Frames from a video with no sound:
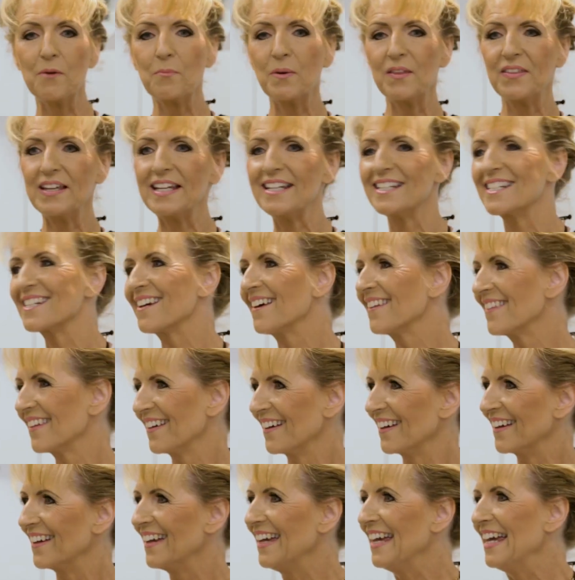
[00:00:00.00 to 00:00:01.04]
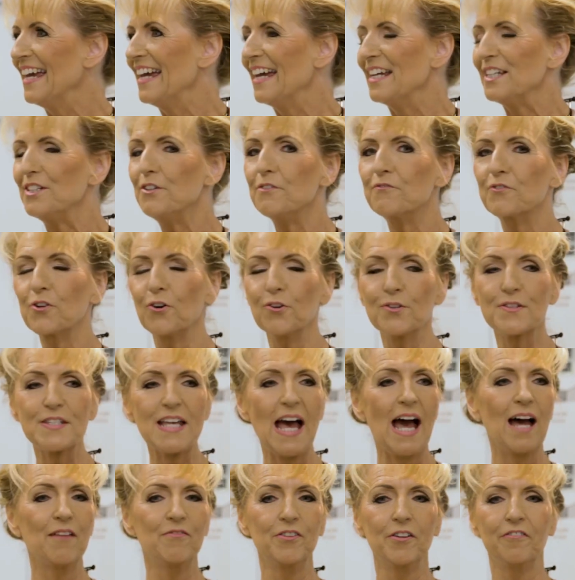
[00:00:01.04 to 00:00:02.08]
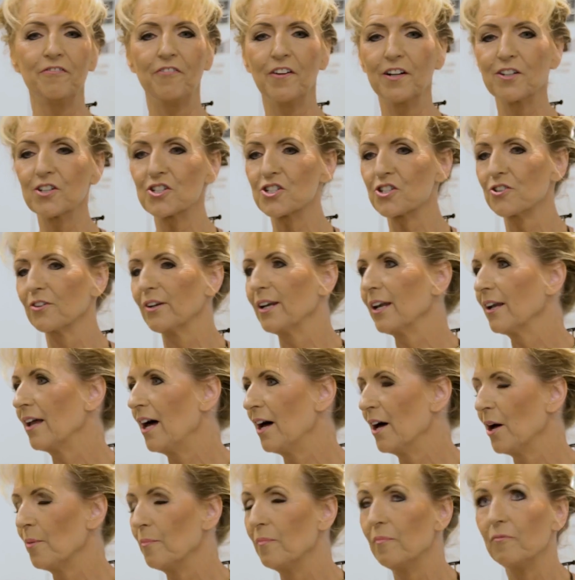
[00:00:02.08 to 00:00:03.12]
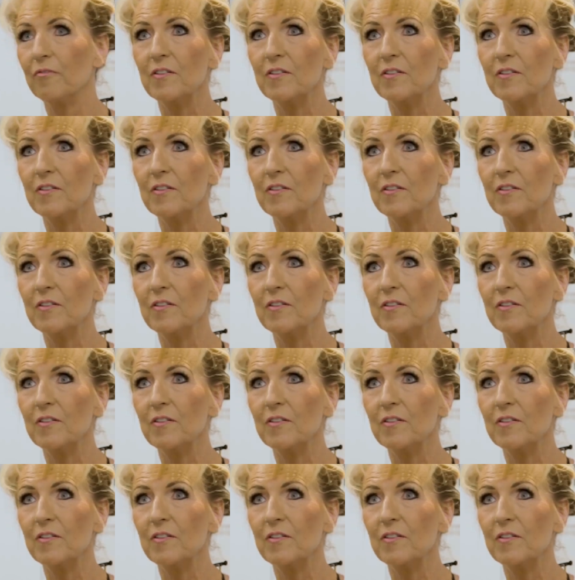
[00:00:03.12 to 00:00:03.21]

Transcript: with each other. You've got to have your functional um,